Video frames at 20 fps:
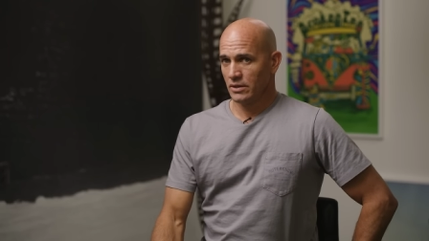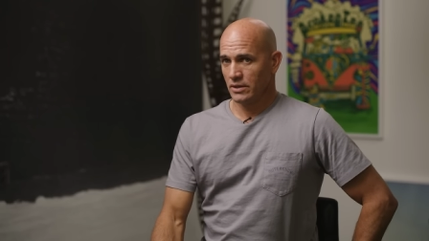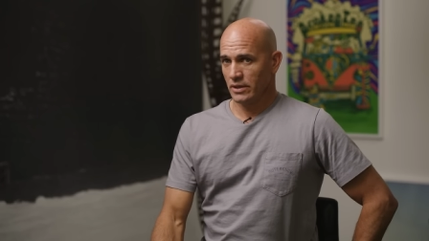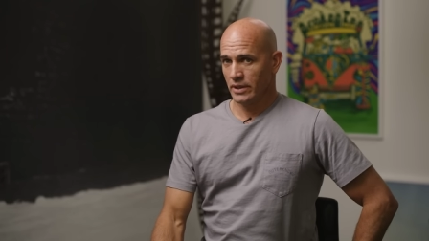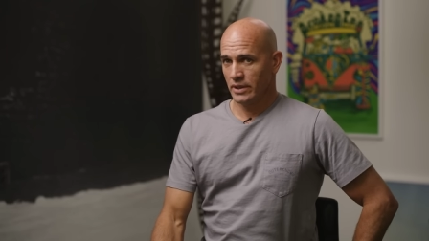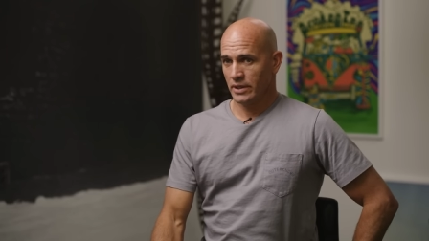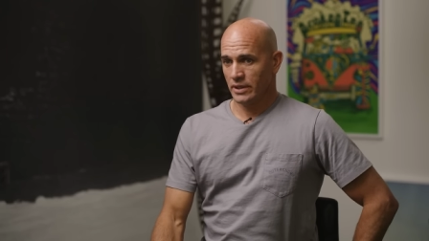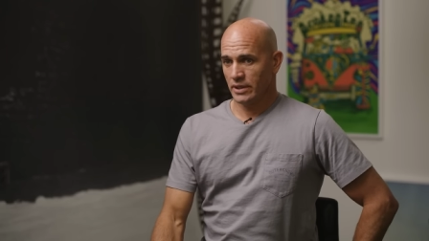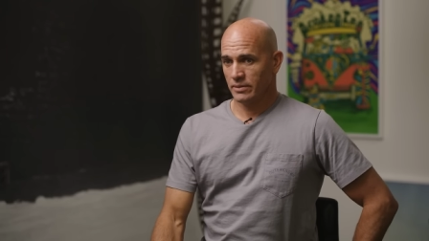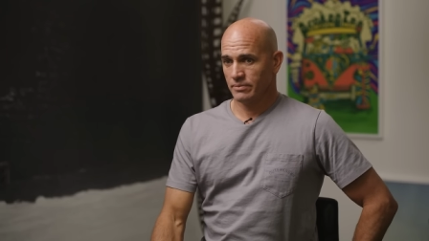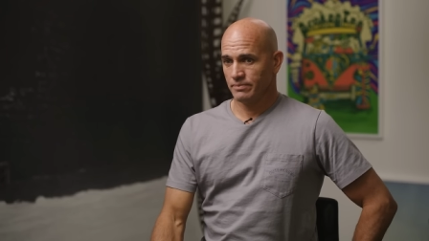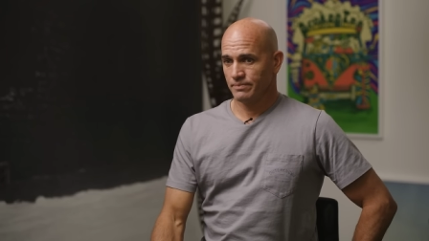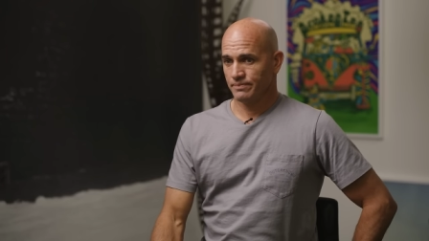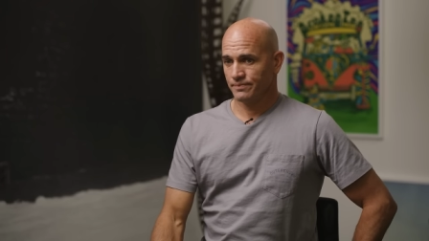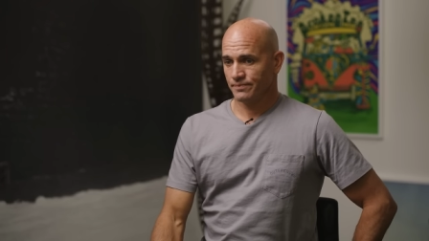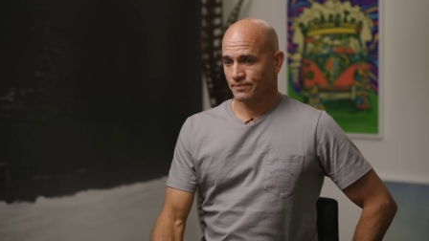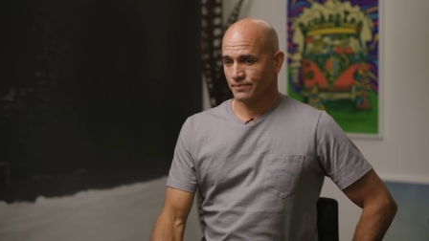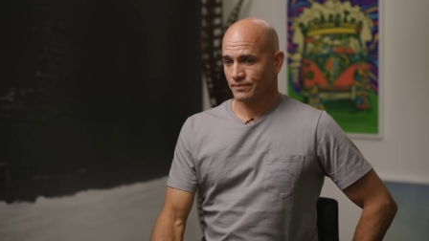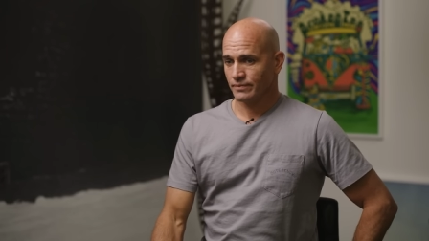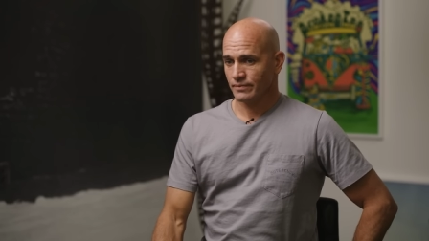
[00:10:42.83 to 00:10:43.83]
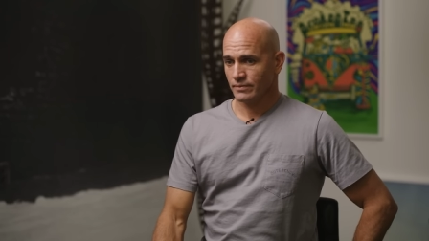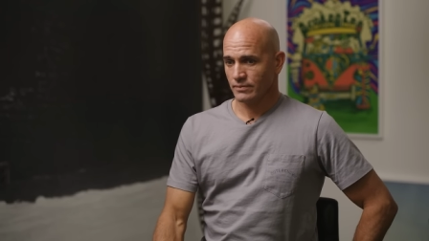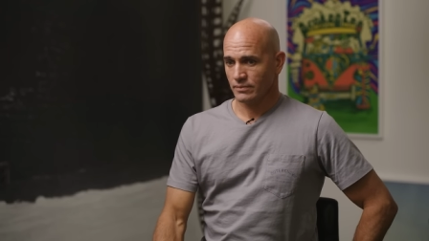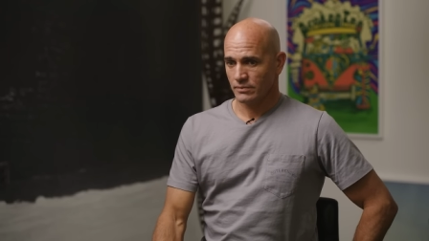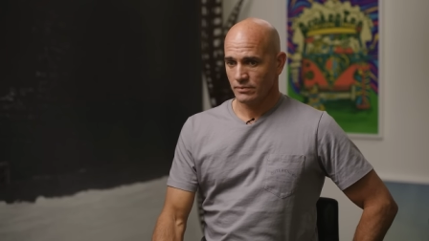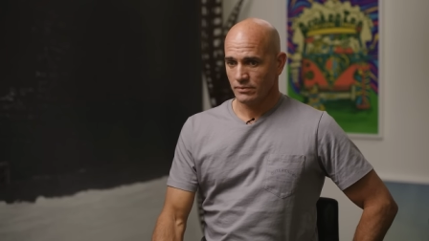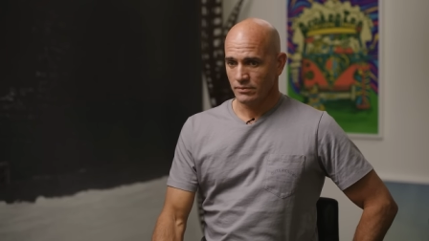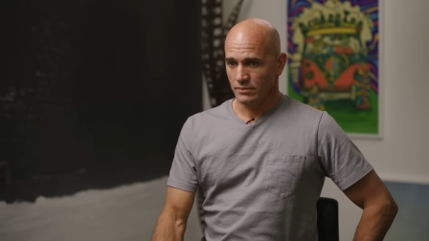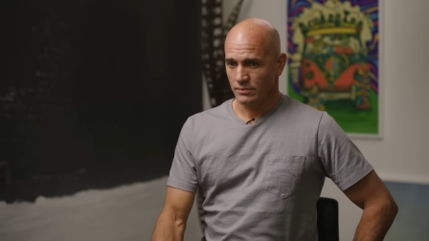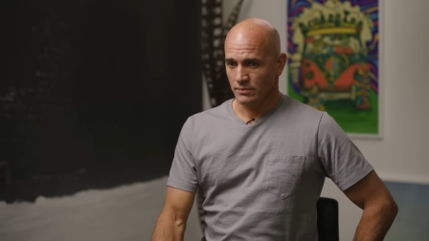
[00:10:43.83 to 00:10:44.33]
And um,
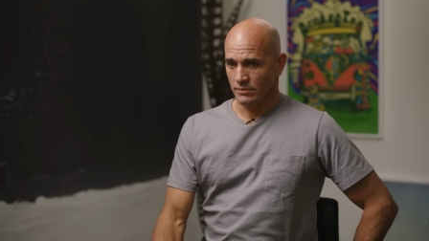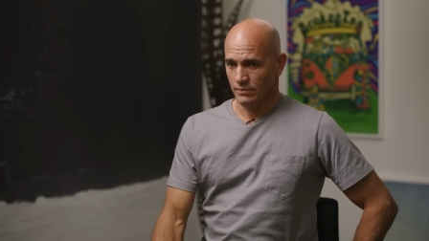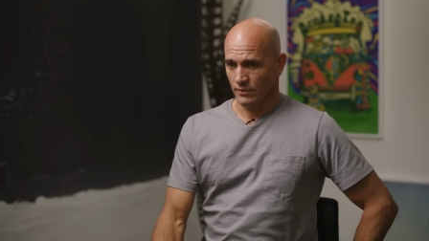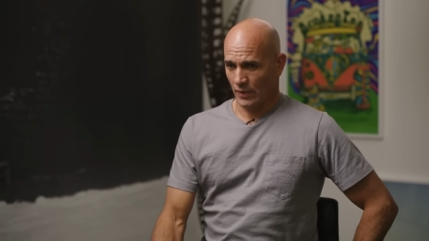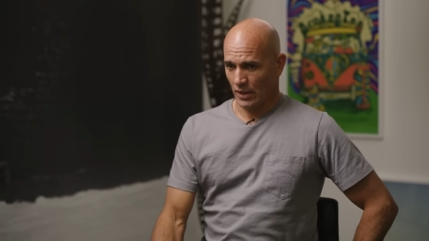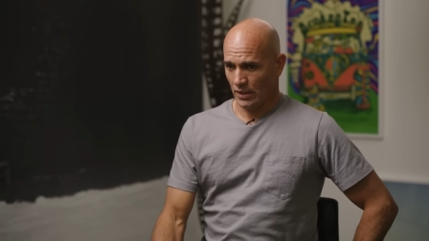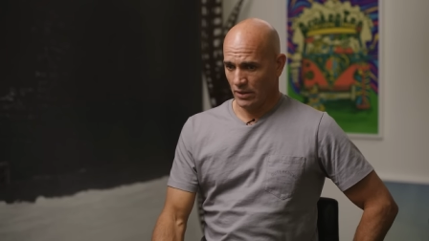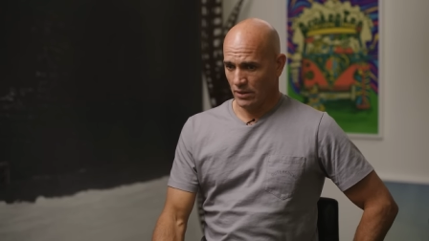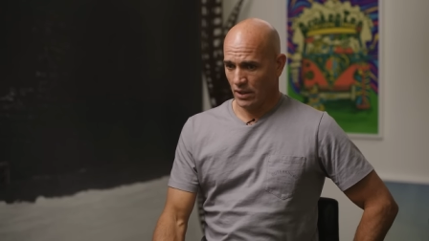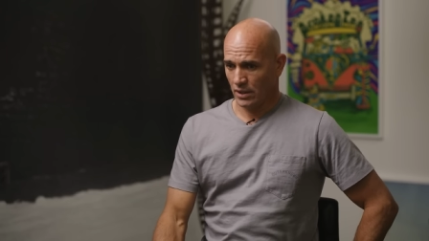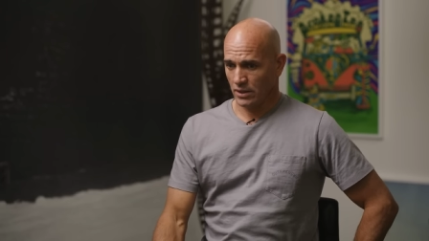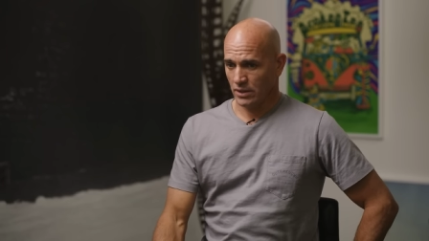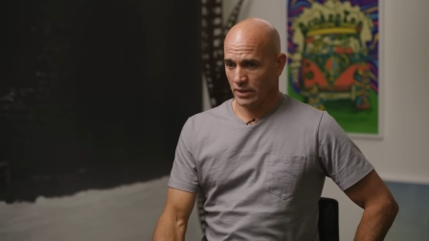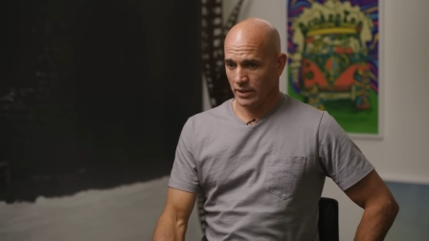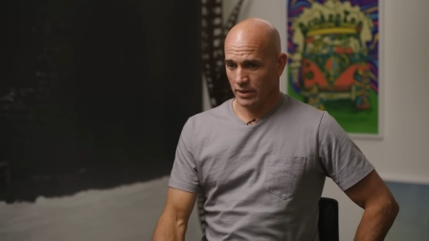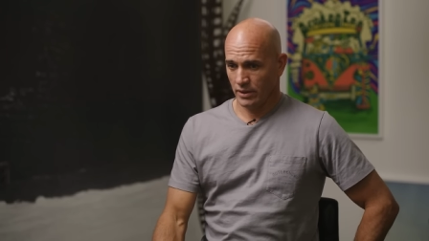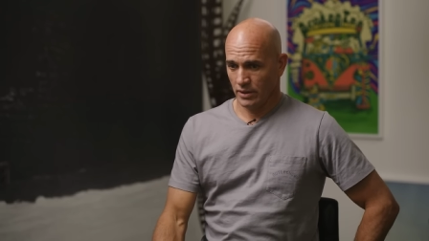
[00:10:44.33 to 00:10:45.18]
luckily,